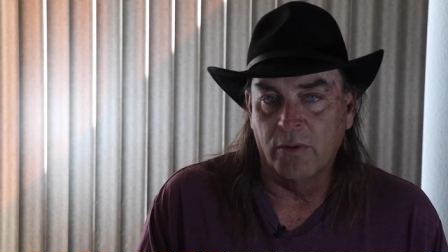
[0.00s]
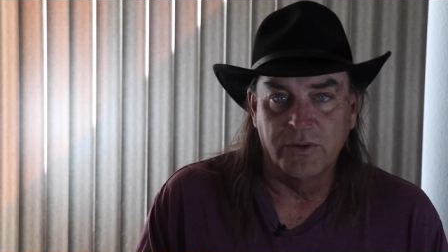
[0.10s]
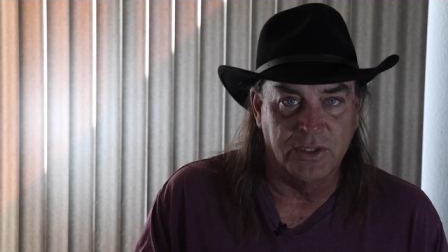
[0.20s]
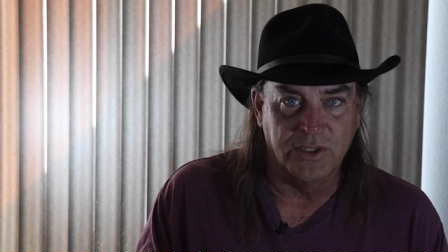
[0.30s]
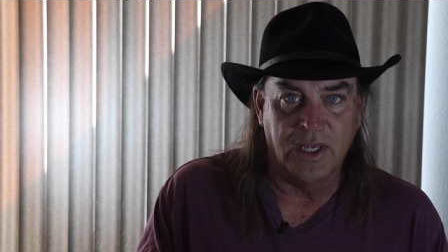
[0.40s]
there
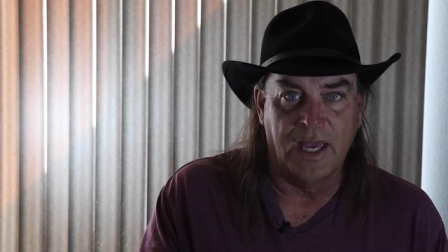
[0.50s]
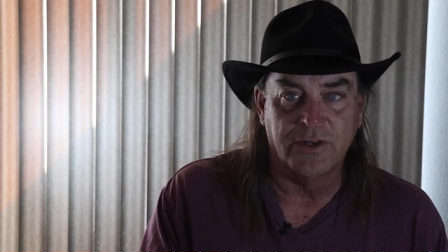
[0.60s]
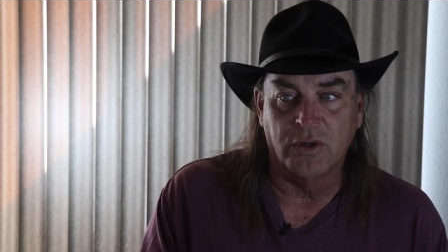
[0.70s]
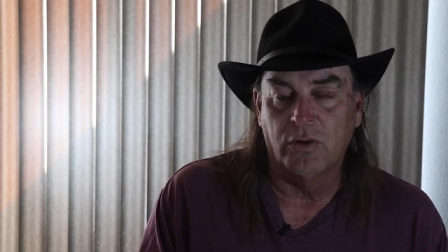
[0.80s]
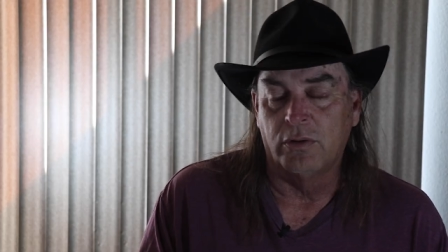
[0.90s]
was this
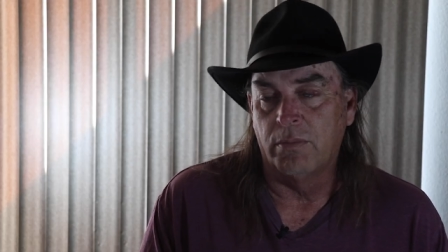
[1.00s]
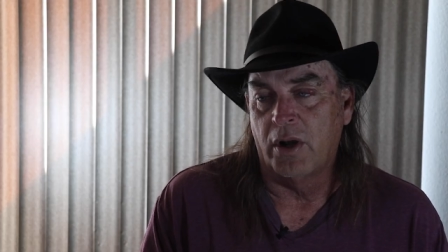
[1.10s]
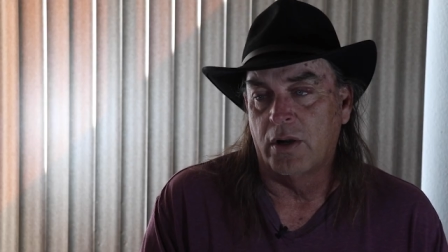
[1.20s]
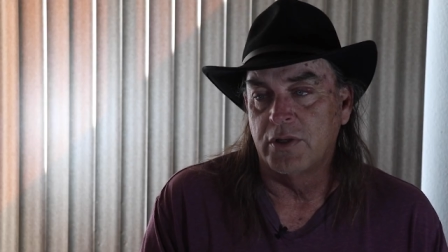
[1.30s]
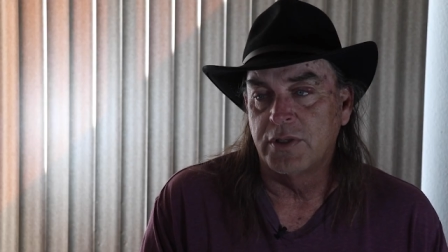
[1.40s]
cache of gold
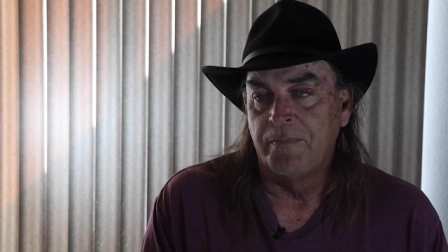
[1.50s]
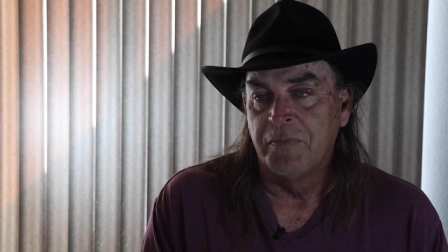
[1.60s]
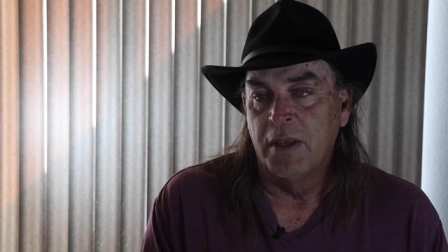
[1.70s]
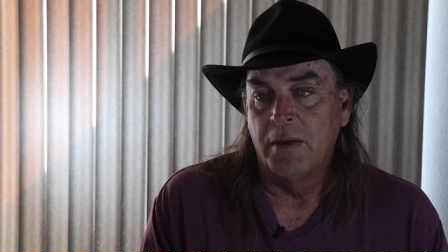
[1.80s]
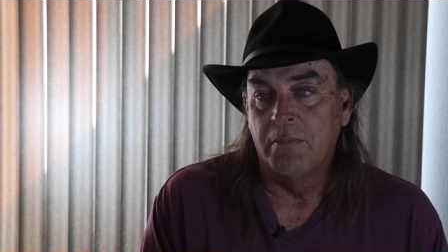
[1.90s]
bars.
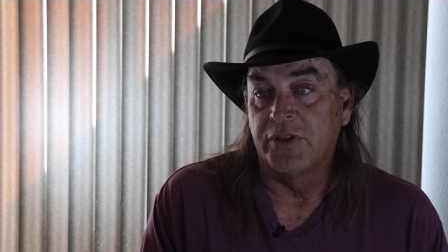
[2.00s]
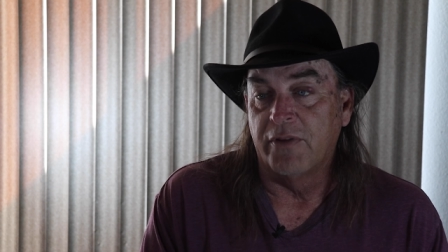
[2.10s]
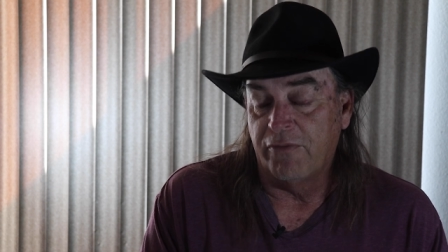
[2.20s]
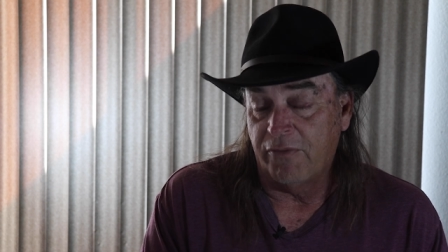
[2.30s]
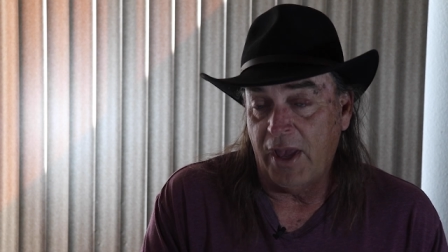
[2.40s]
But
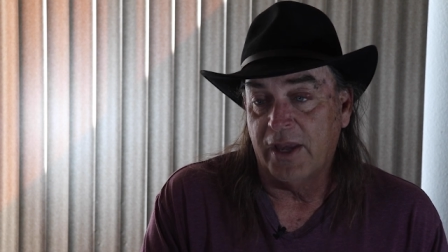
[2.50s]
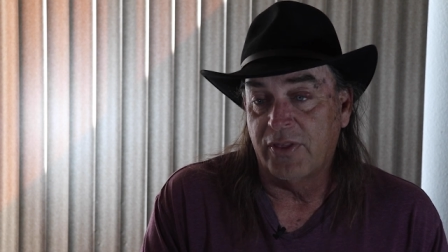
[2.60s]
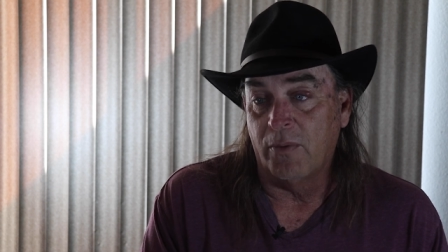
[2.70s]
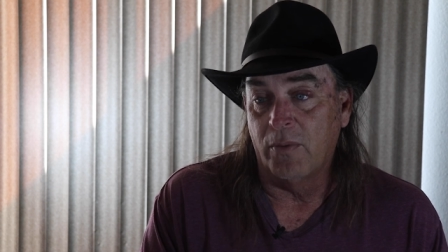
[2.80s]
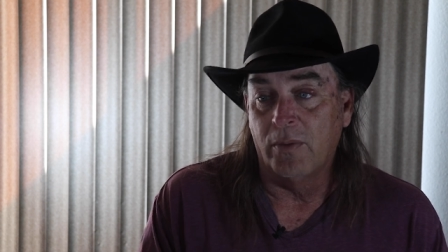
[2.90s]
the fact
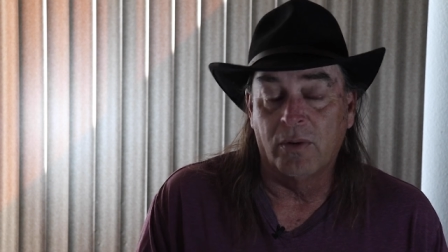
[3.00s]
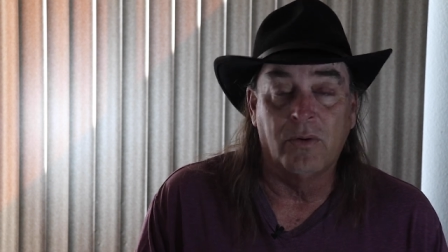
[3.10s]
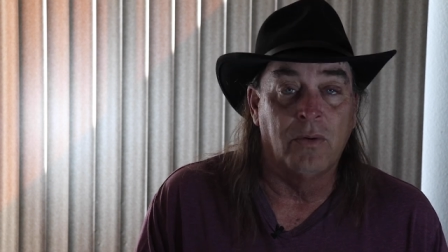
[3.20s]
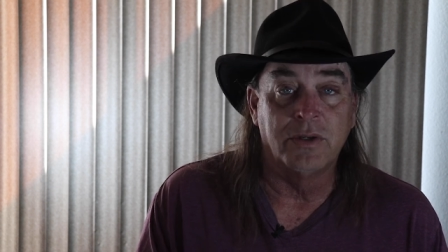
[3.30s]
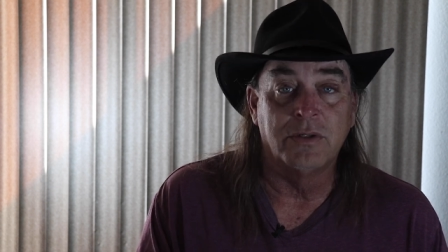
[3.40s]
that we were
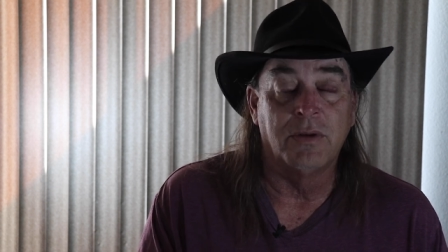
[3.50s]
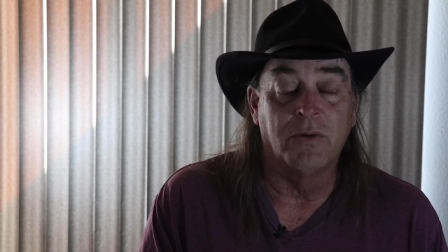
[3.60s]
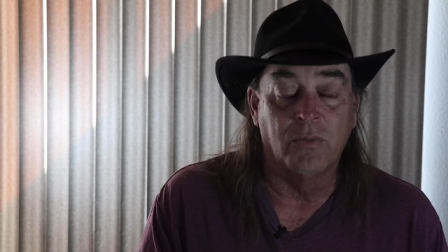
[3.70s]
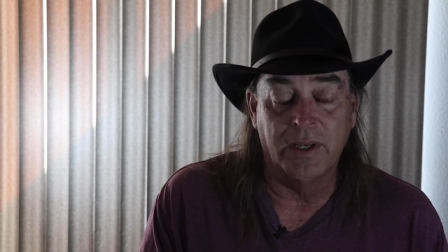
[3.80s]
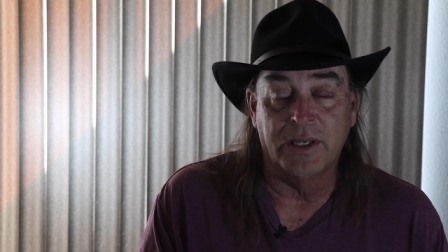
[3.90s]
going to be
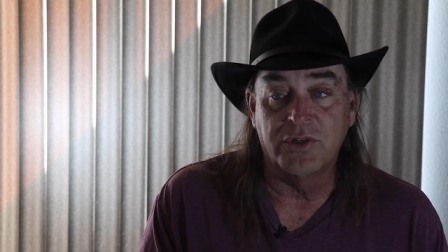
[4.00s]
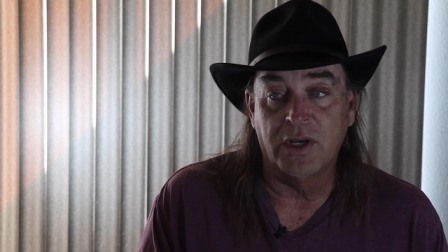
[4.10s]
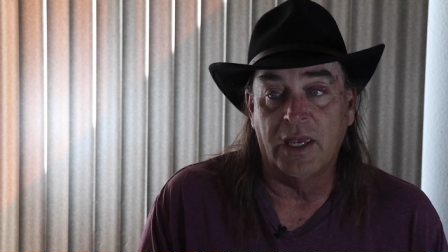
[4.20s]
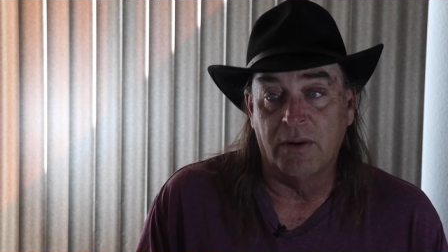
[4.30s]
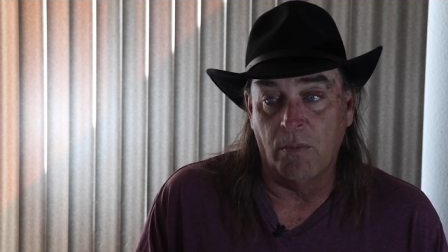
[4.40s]

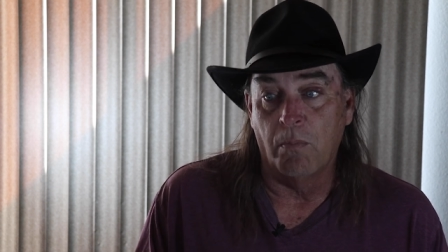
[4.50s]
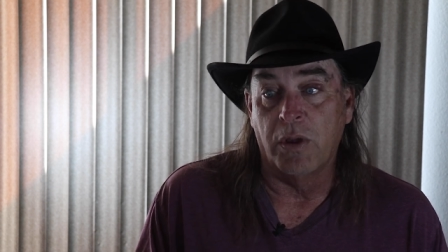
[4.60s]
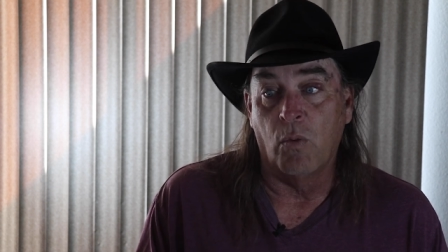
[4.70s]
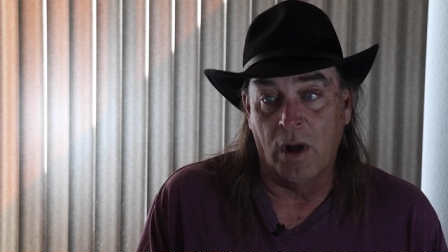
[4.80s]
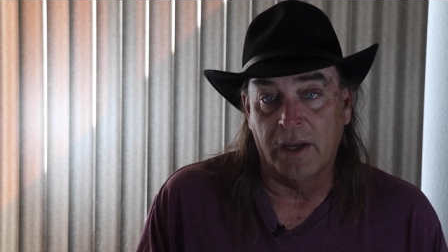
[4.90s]
rich and
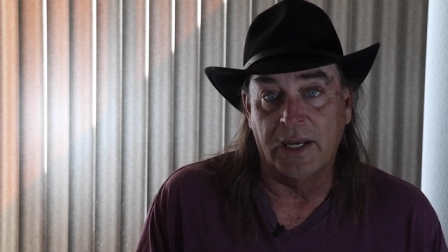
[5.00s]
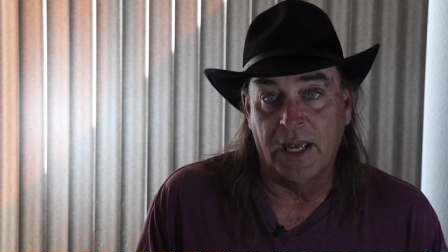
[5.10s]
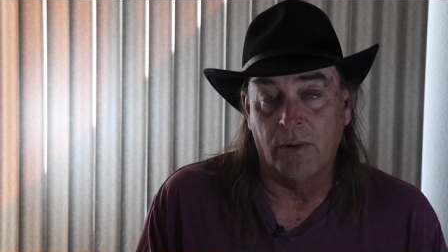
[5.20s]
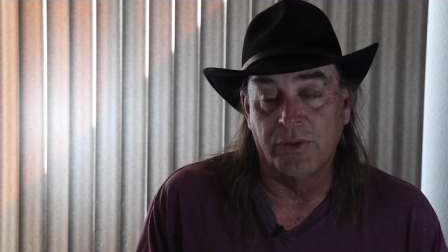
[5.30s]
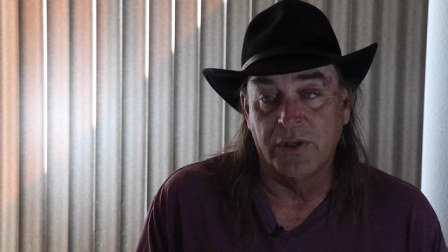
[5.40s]
be walking
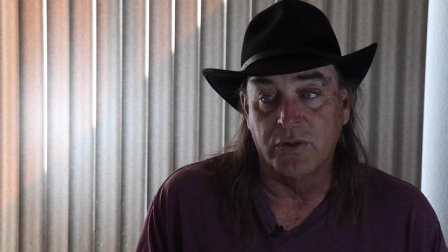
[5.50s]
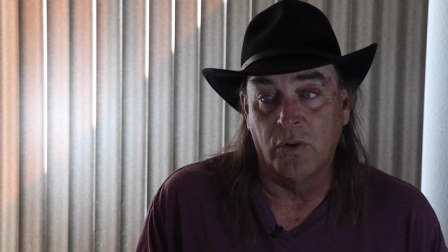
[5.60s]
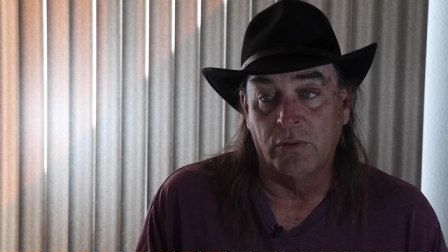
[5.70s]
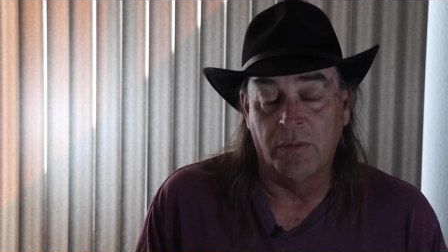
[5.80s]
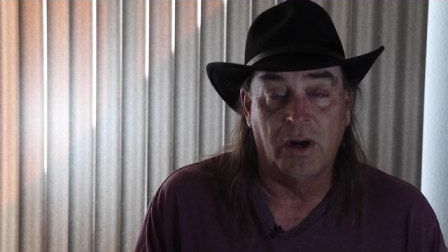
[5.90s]
out with these
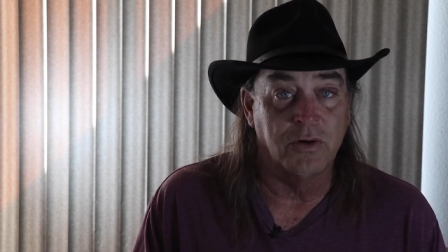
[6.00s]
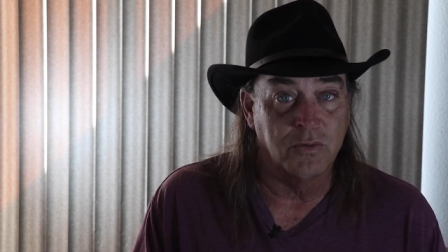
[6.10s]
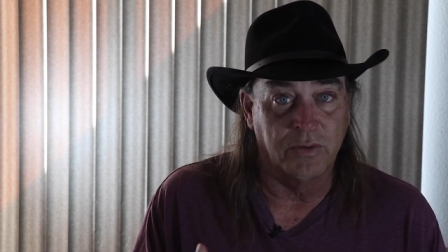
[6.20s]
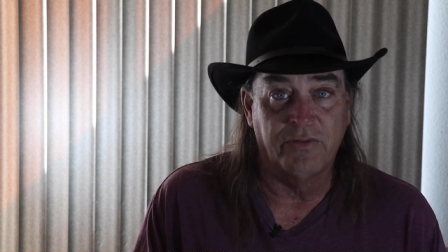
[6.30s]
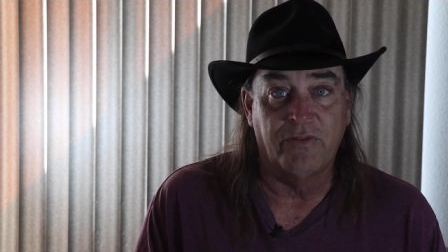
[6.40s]
gold
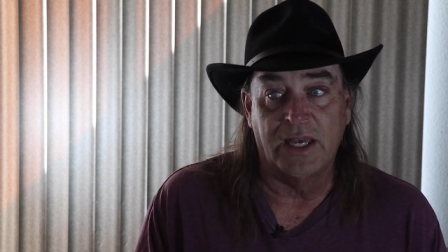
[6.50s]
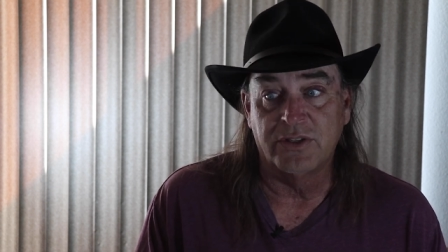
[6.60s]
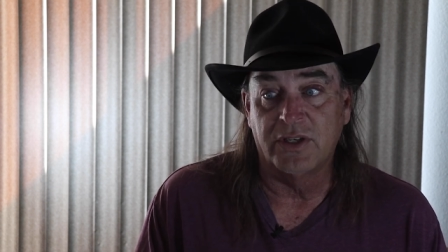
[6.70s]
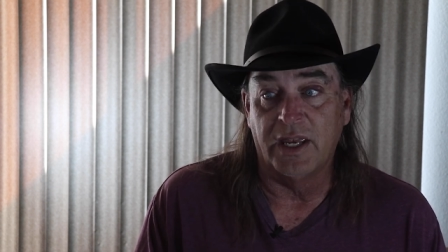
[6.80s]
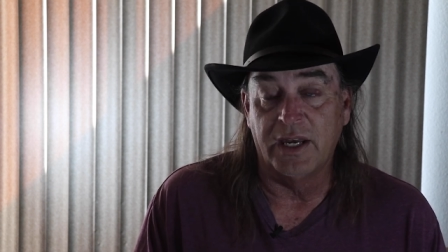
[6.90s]
bars was
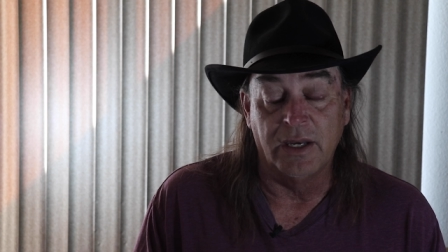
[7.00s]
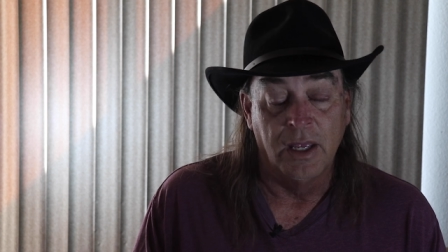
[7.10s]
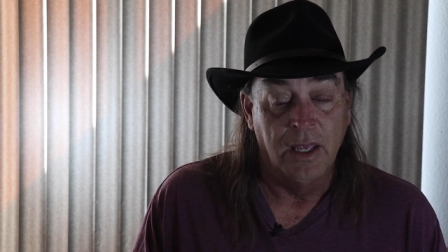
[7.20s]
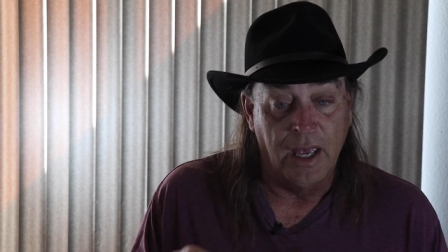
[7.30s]
fascinating.